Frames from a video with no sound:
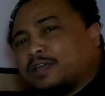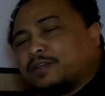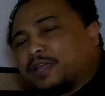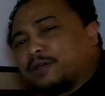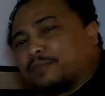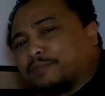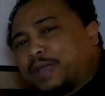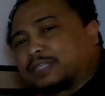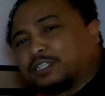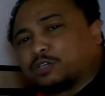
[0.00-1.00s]
Now,
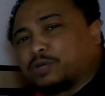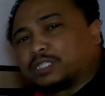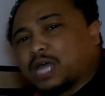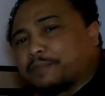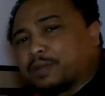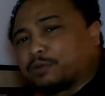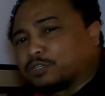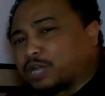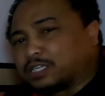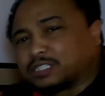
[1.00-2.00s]
back to the quick topic. I'm going
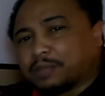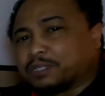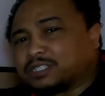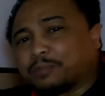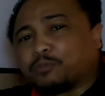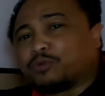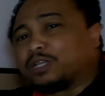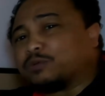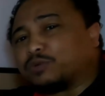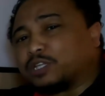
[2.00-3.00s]
to try to sum this up
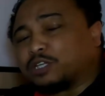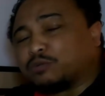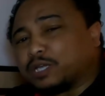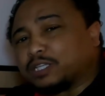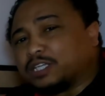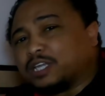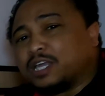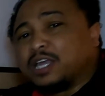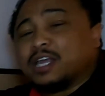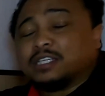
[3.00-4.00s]
really, really quickly
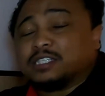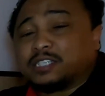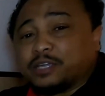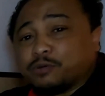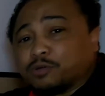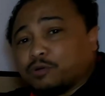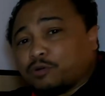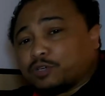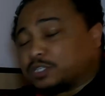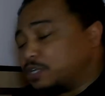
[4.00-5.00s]
to stay on
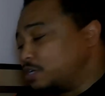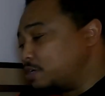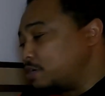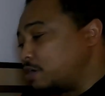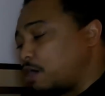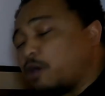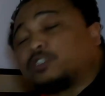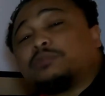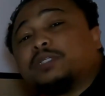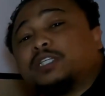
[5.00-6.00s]
course.
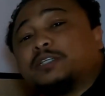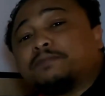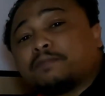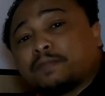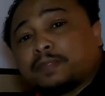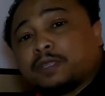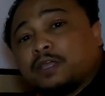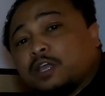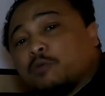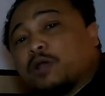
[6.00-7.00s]
Ultimately,
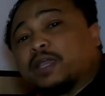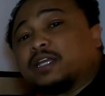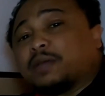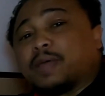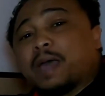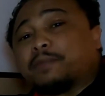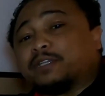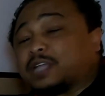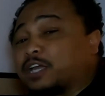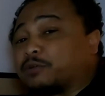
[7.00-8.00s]
what ended up happening
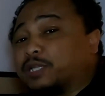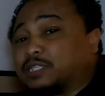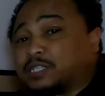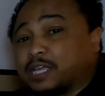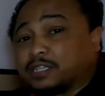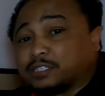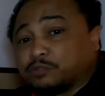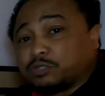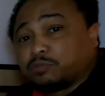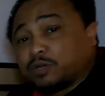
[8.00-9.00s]
is I agreed to take the
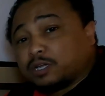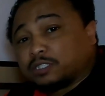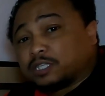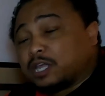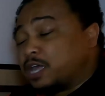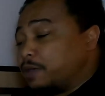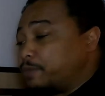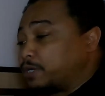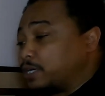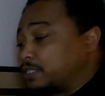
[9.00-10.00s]
Zeus Bronze
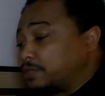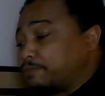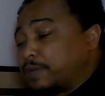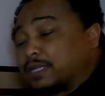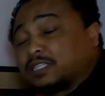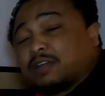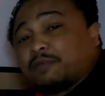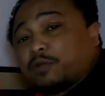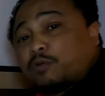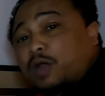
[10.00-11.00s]
because it met
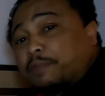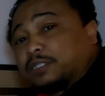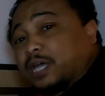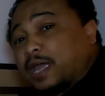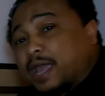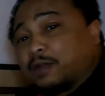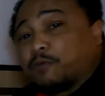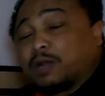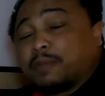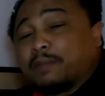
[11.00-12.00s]
several requirements I had in
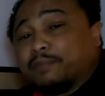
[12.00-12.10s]
one of my